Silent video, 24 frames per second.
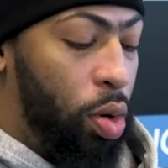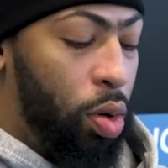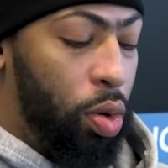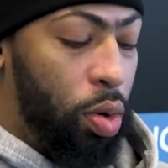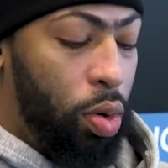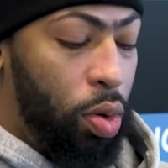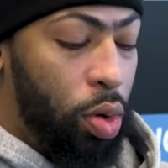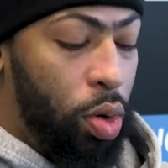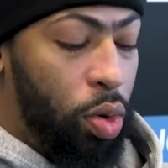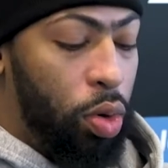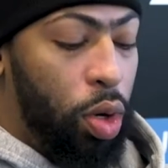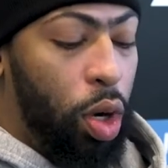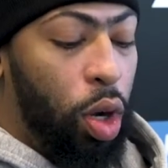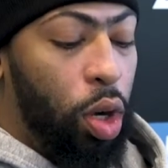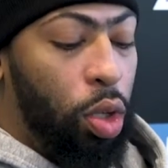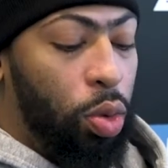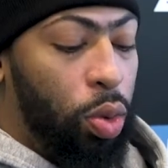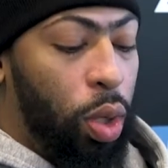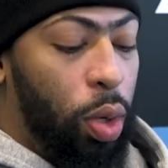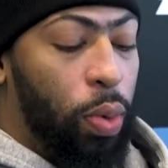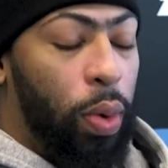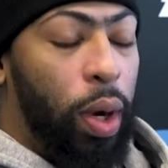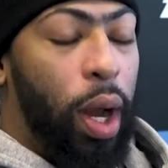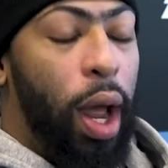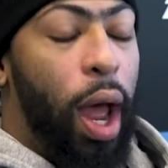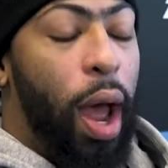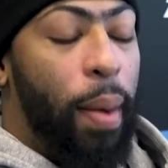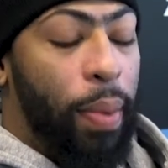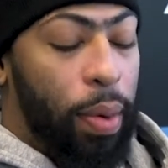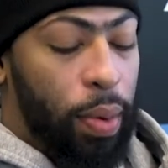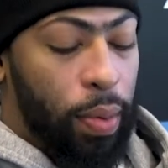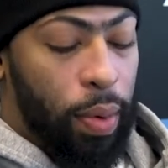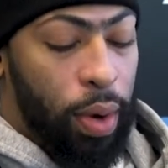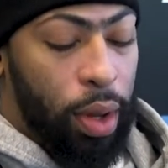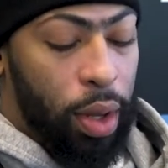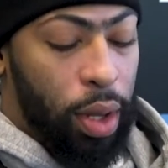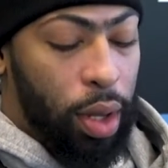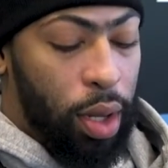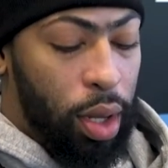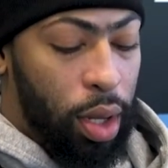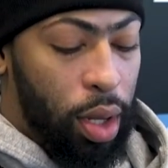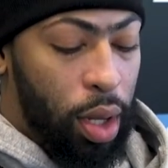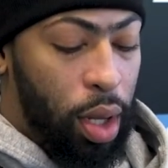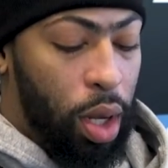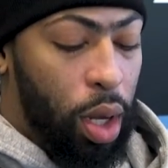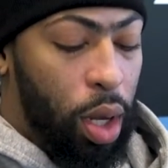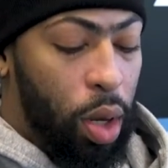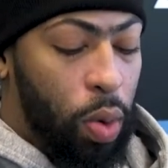Who knows what would have happened with
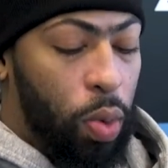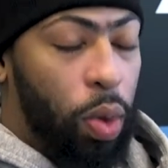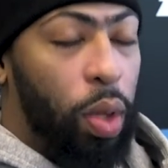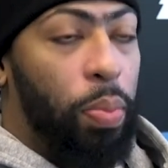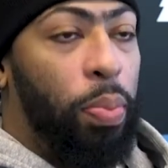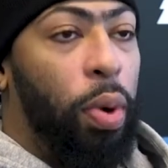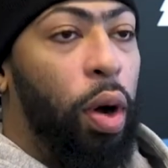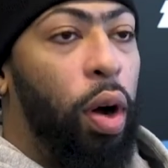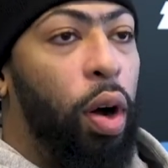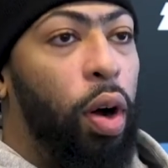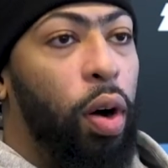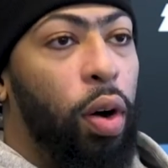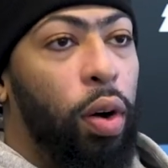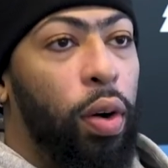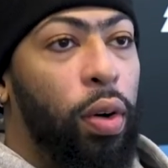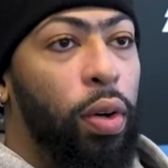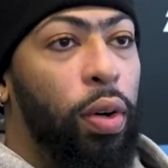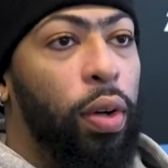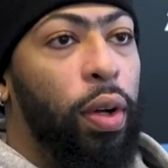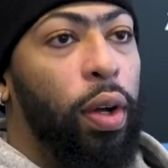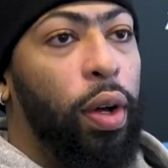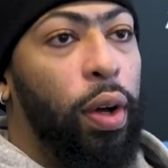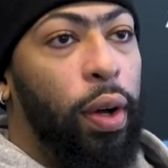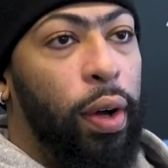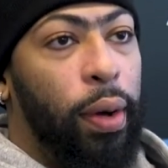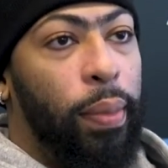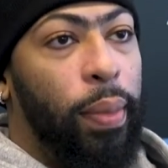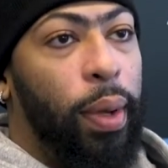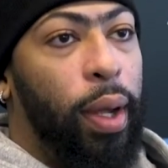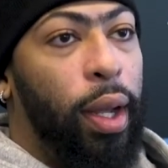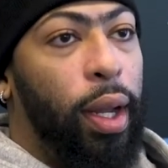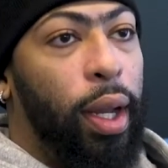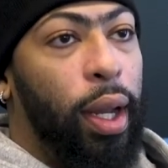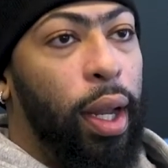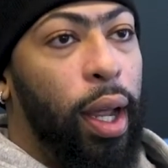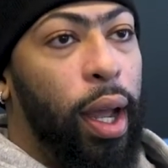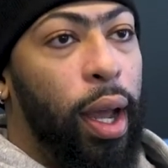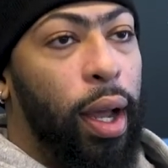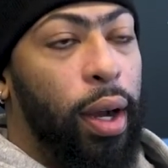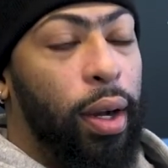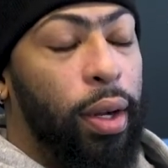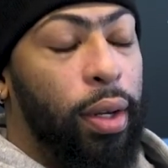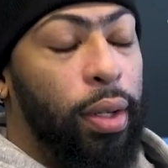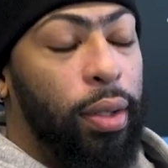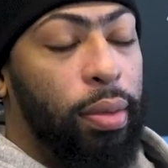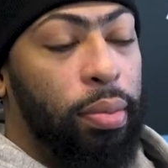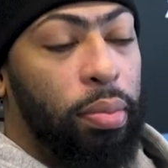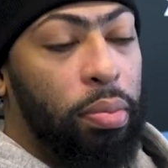Paul in
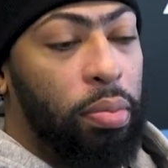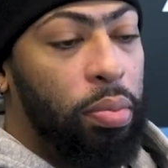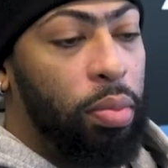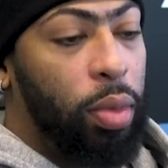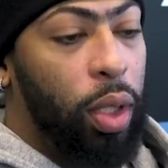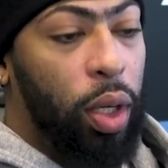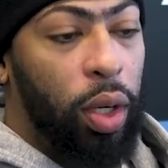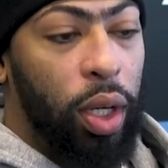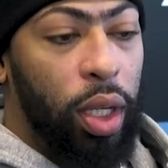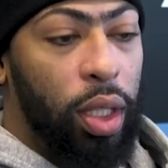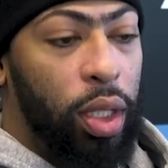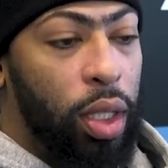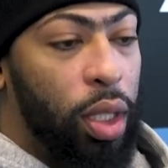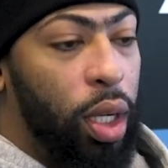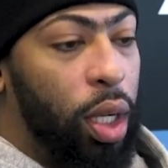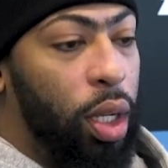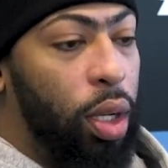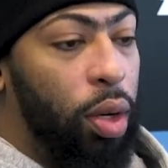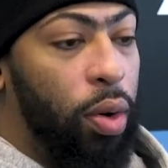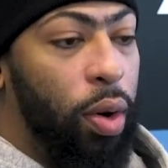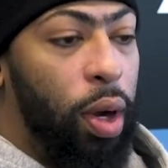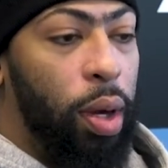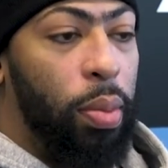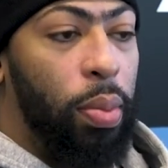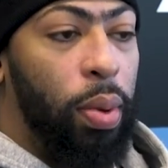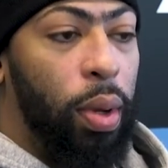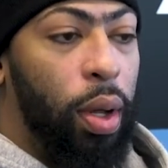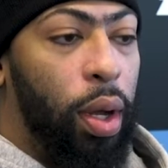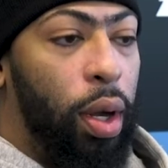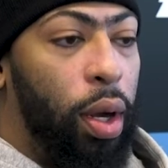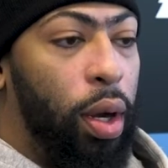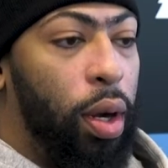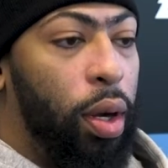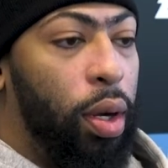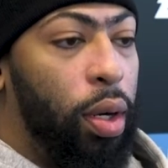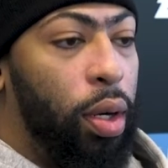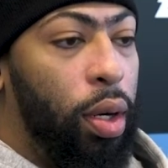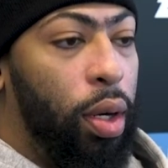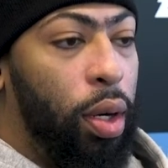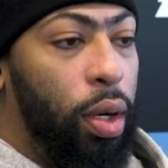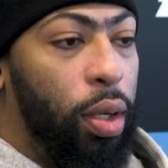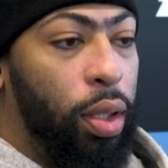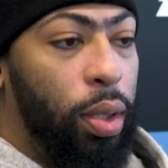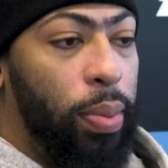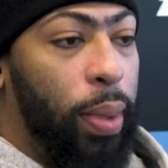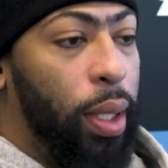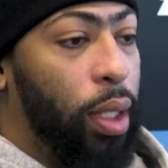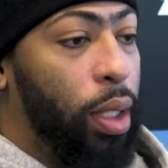Indiana? You know, he's another great player. You know,
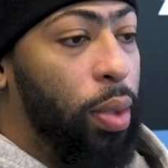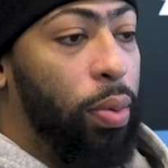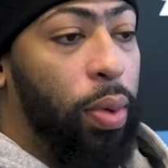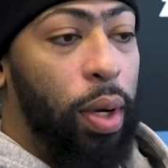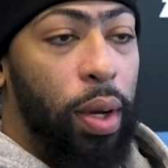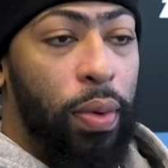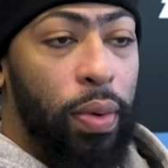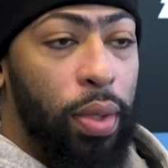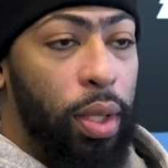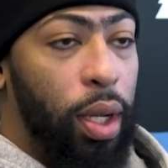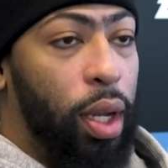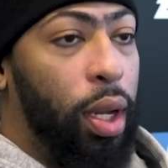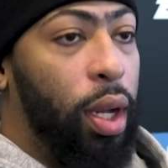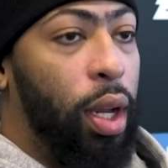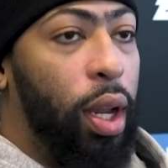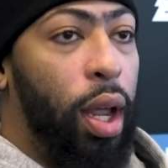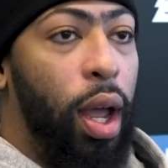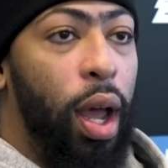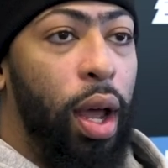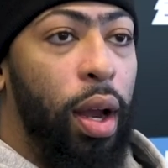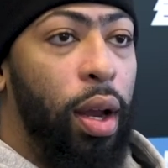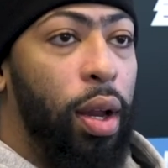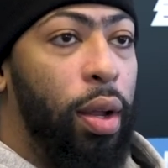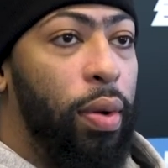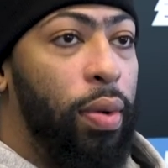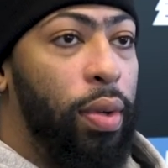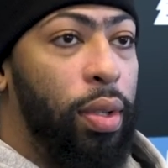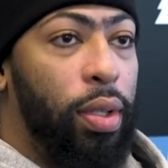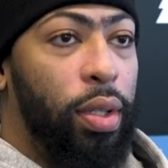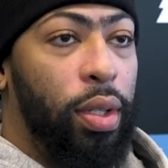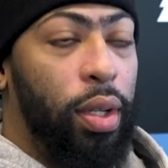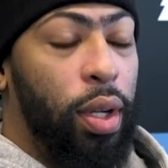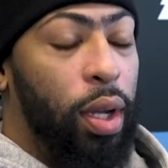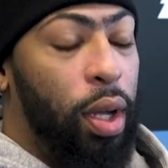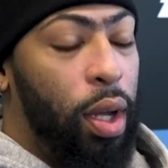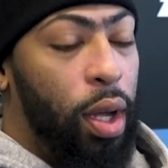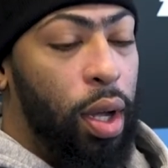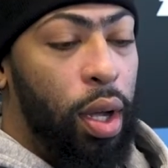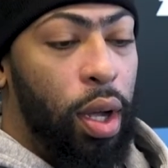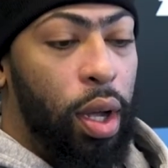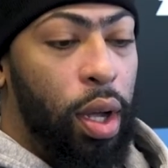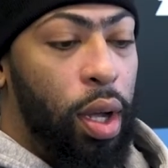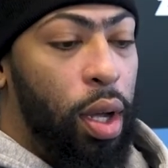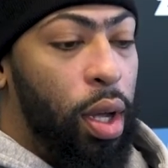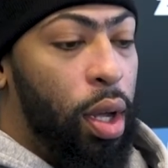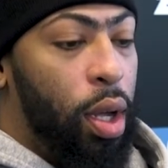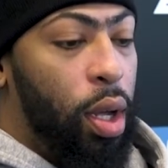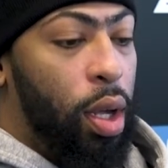especially when he was in Indiana, he was.
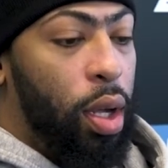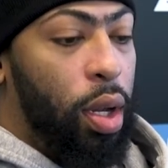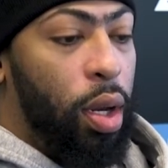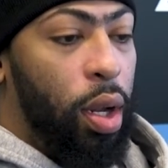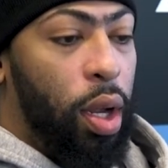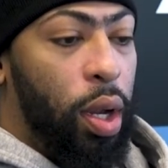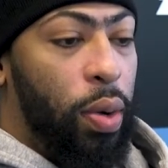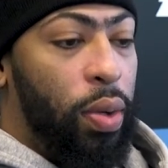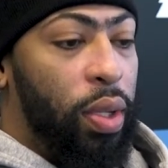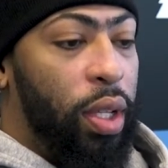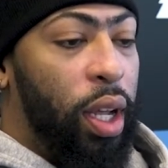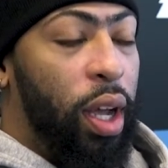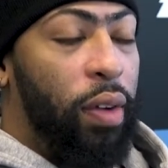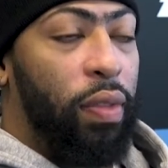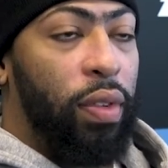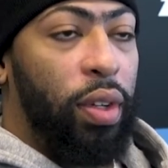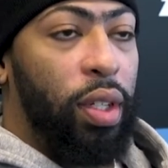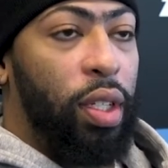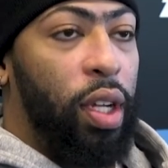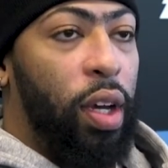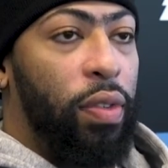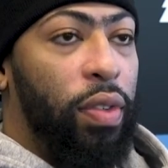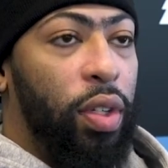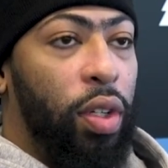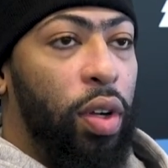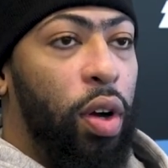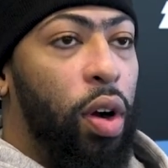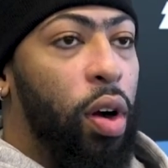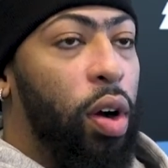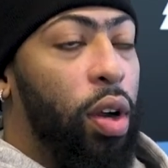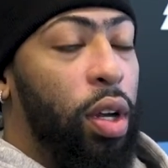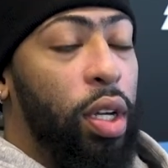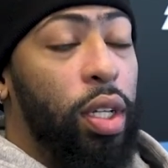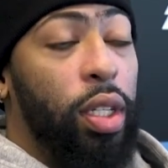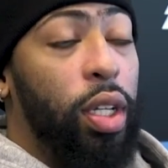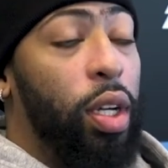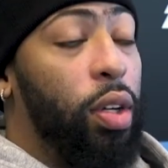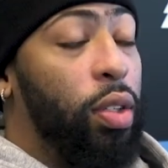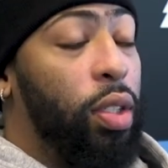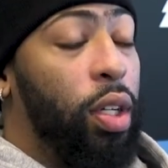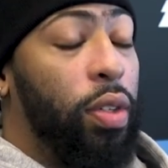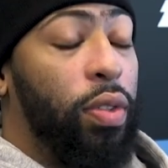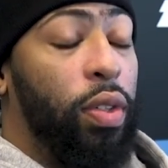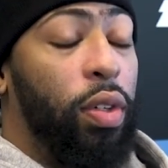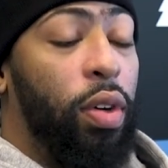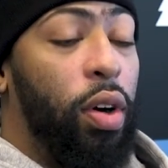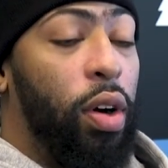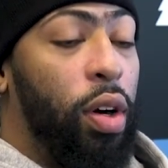You know, he was definitely tough to guard. He's still
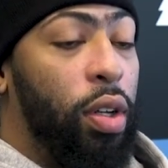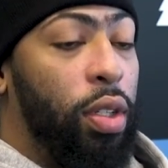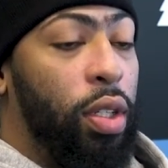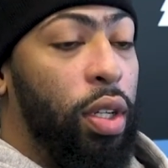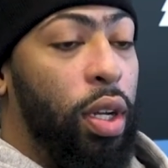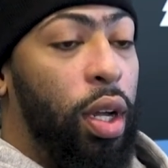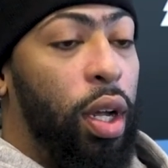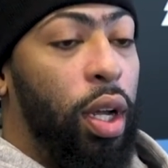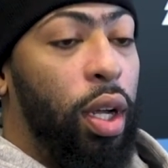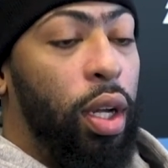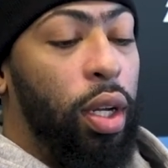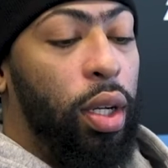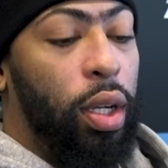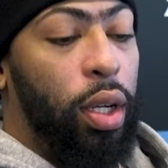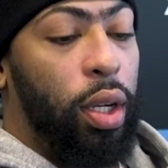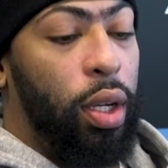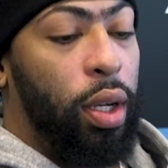tough to guard today.